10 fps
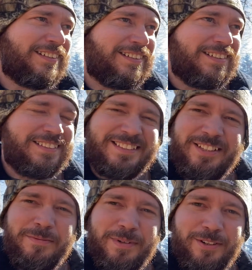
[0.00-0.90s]

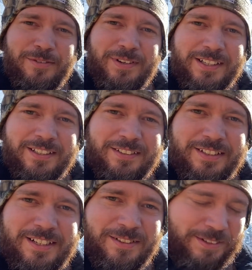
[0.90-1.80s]
sentimental if I can kill a
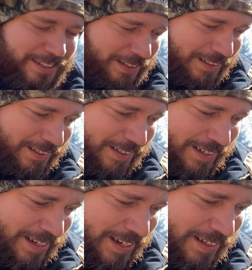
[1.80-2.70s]
deer with it,
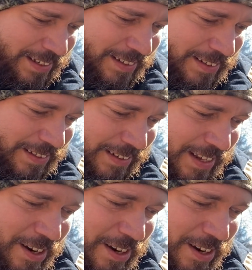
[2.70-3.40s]
and that'll